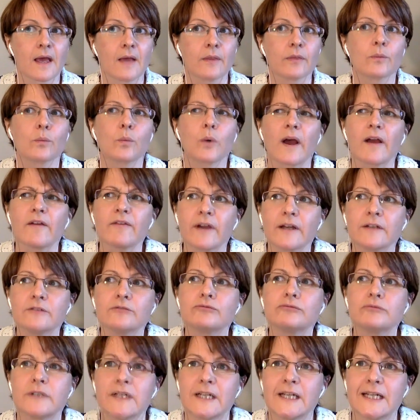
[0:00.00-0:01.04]
What I
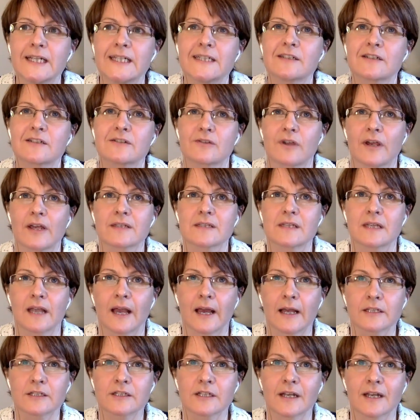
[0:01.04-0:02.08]
find really distressing,
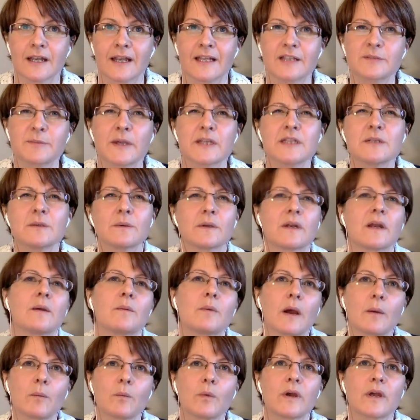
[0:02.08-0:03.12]
actually, especially when
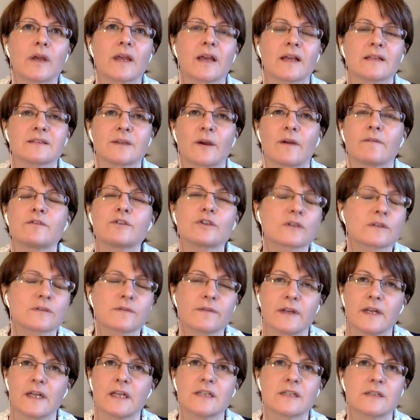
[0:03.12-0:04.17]
I'm working out, so I've just
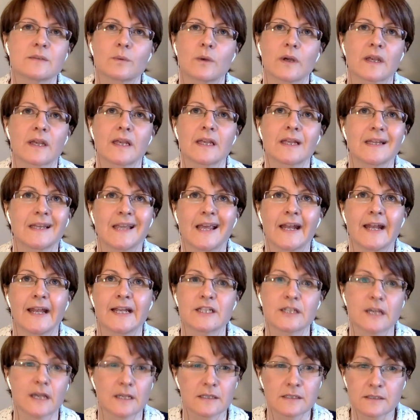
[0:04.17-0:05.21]
finished working in the
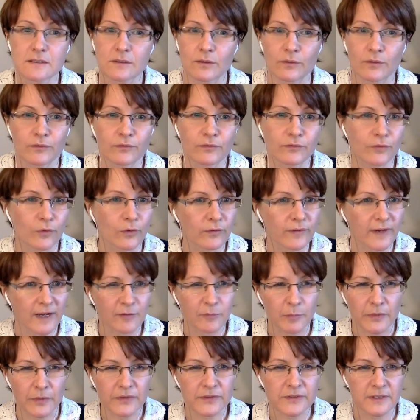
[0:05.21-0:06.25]
NHS sort of 4 or 5
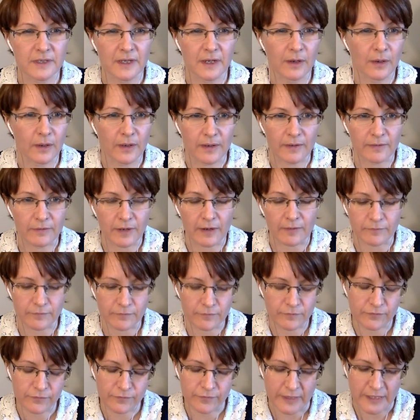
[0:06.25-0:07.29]
months ago, and I've
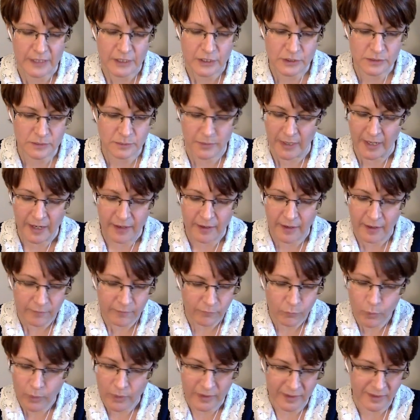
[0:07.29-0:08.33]
finished, but I've
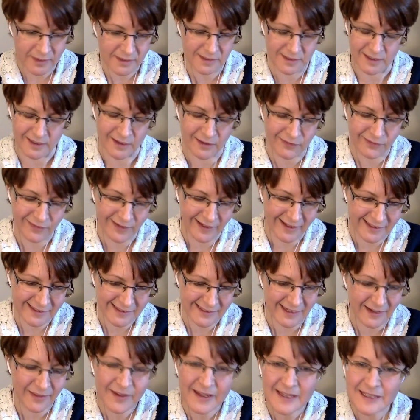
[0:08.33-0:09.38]
worked, you know, like I said,
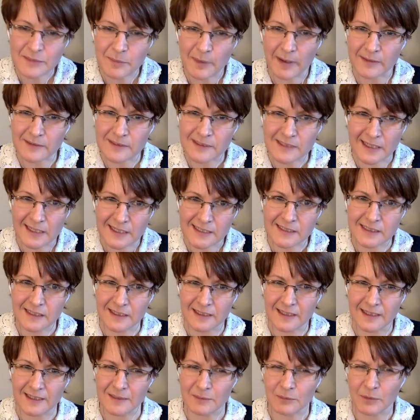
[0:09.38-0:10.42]
I think it's about 16
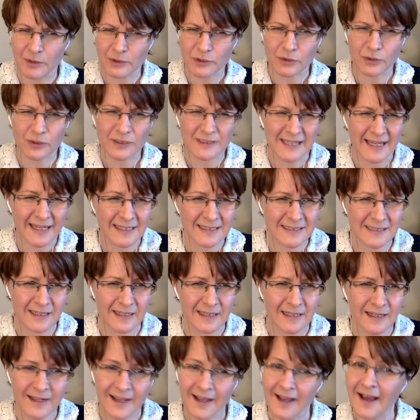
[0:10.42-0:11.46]
years. I'm not sure it's 18.